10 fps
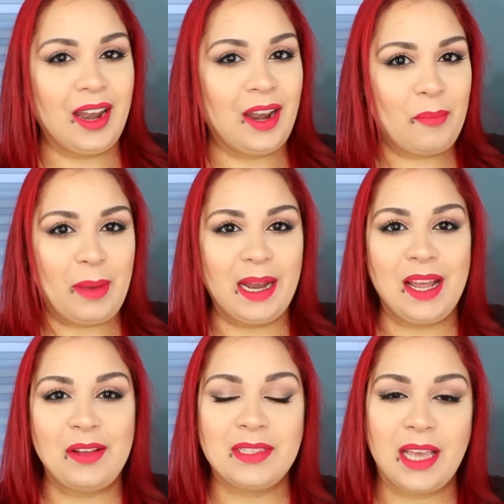Hello my
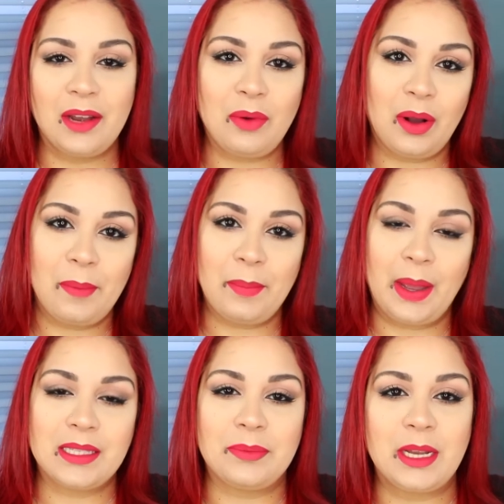loves and welcome
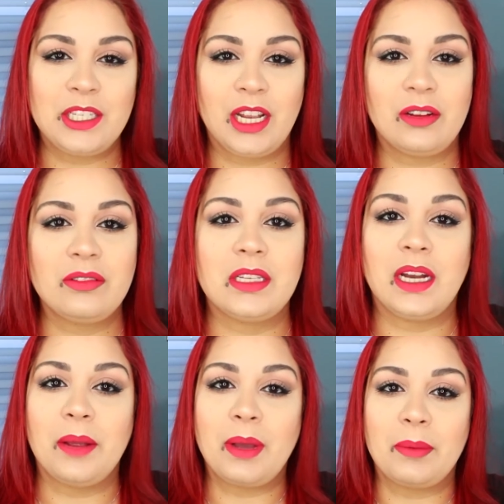back to my channel.
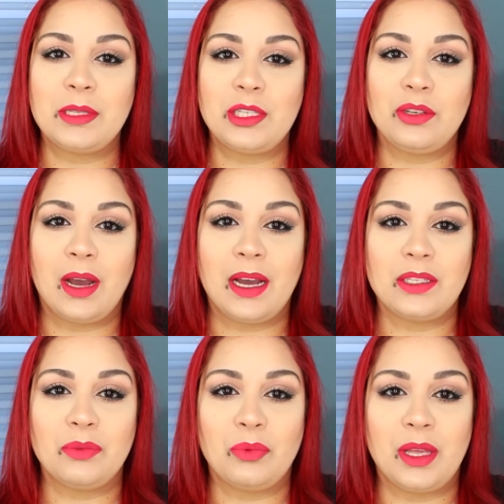Today I'm coming to you
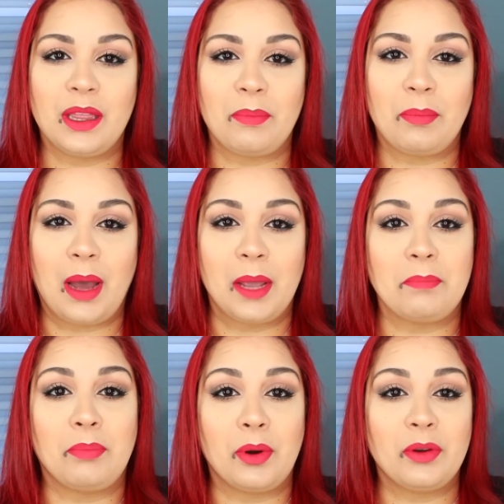guys with my
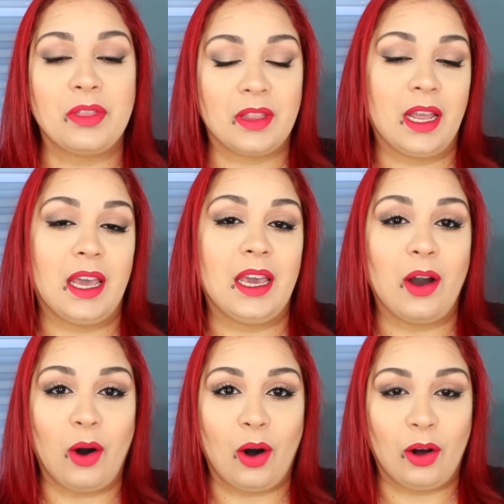birthday
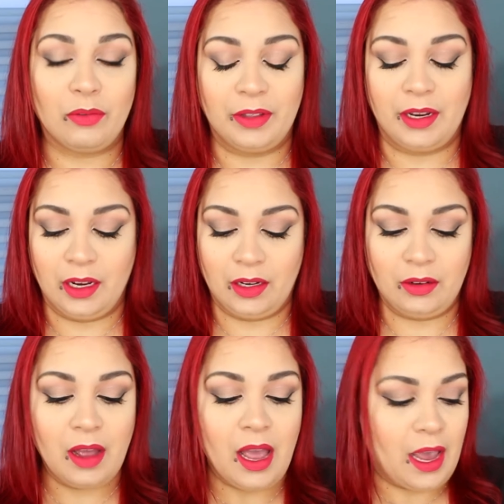haul
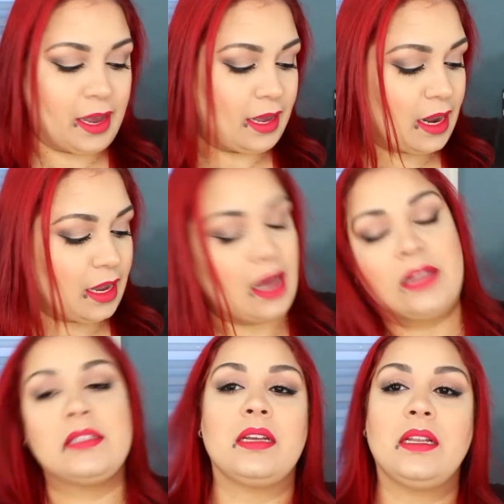video and I
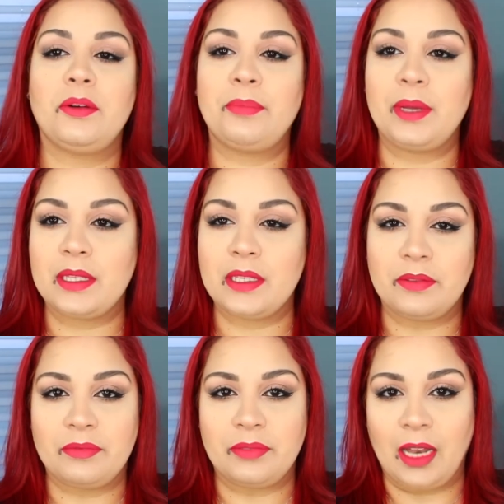got a
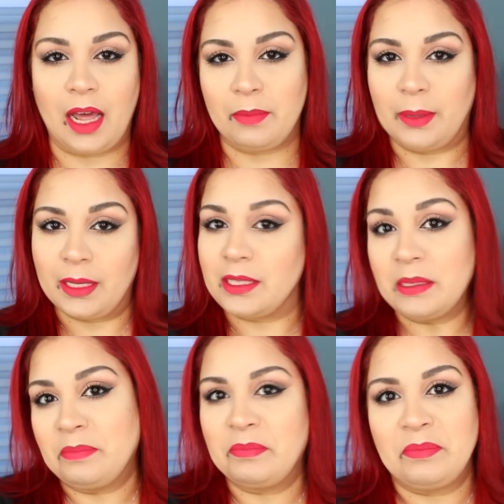lot
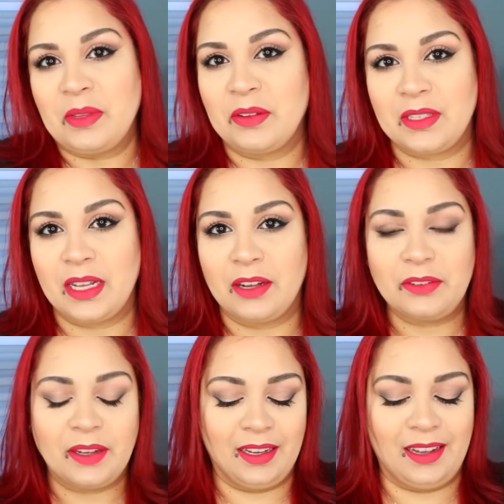of stuff.
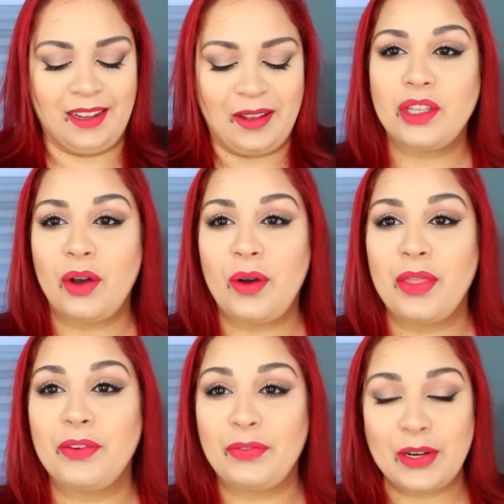So
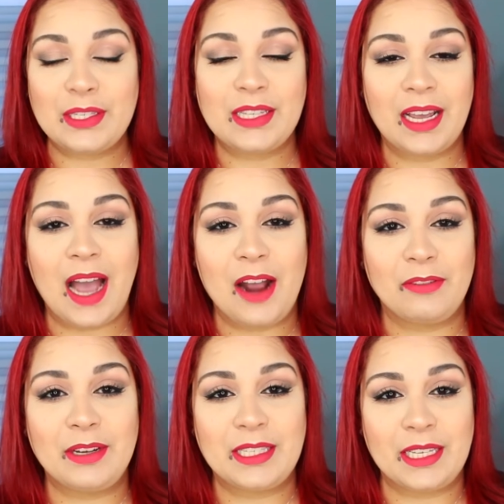the first thing I
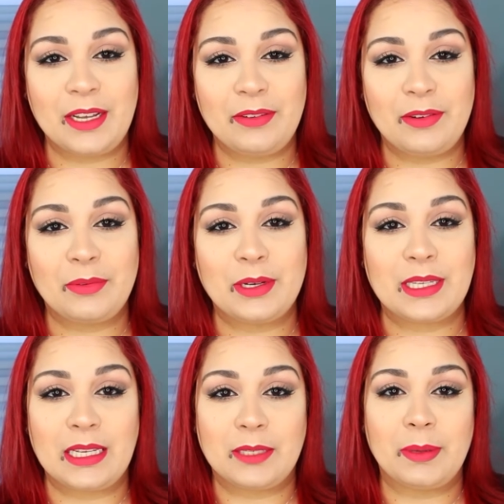received was
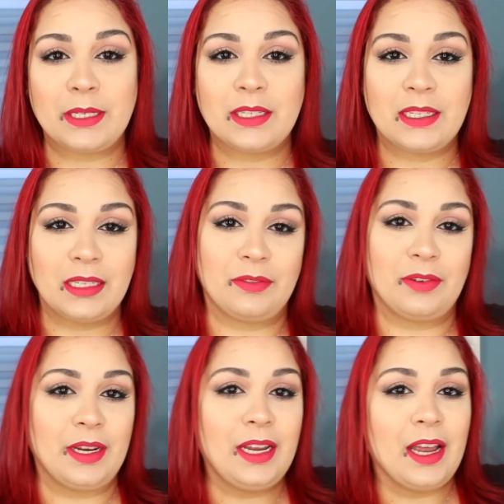a special
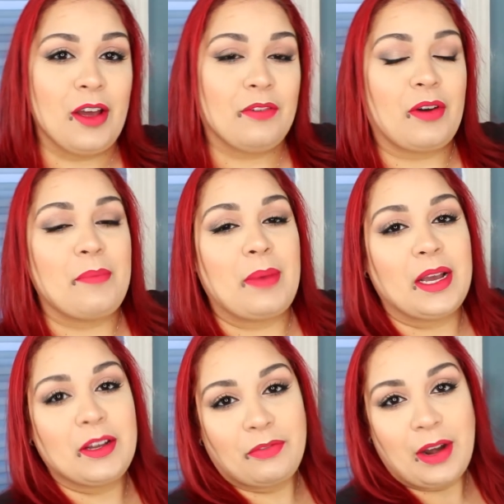delivery from my
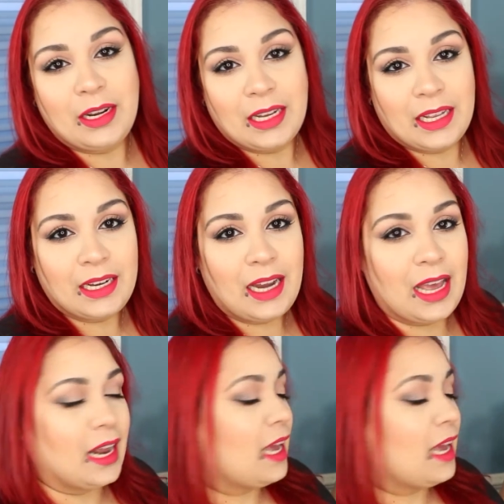good friend Lynn, and I